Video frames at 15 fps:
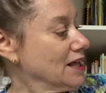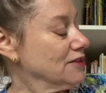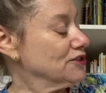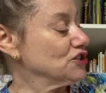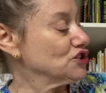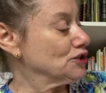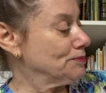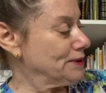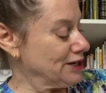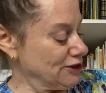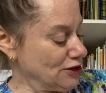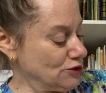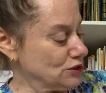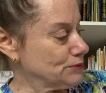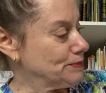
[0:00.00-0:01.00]
The
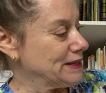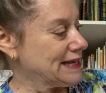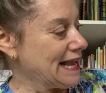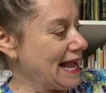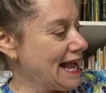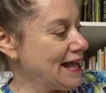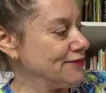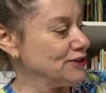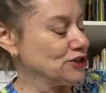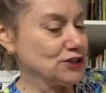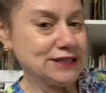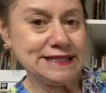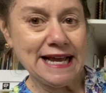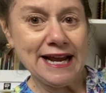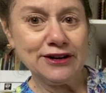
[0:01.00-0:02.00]
Shapiros began their
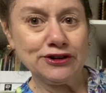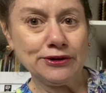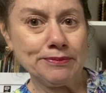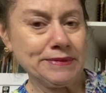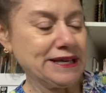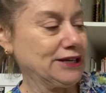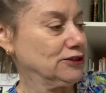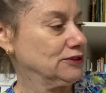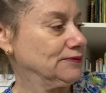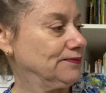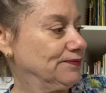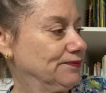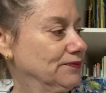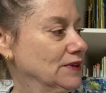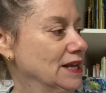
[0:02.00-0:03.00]
Seder meal.
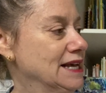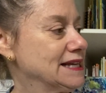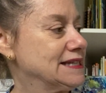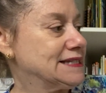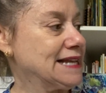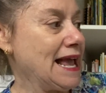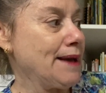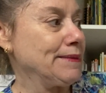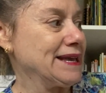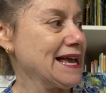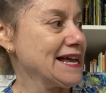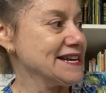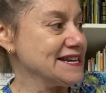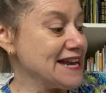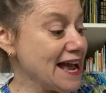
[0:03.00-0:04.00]
Sammy
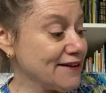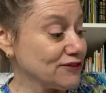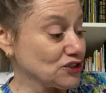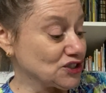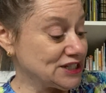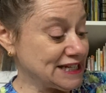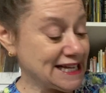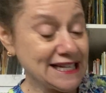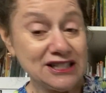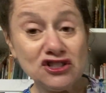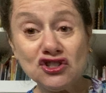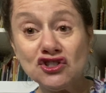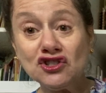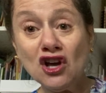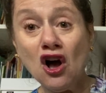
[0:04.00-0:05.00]
had never seen
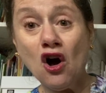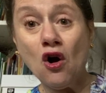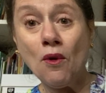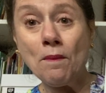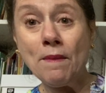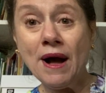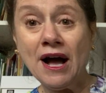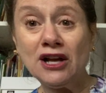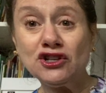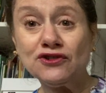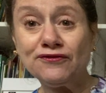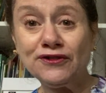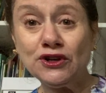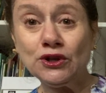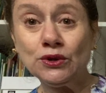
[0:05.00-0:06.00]
so much
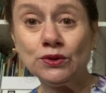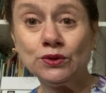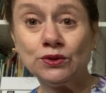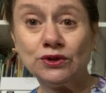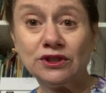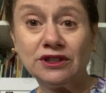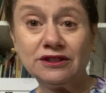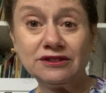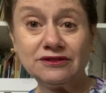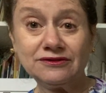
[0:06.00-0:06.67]
food.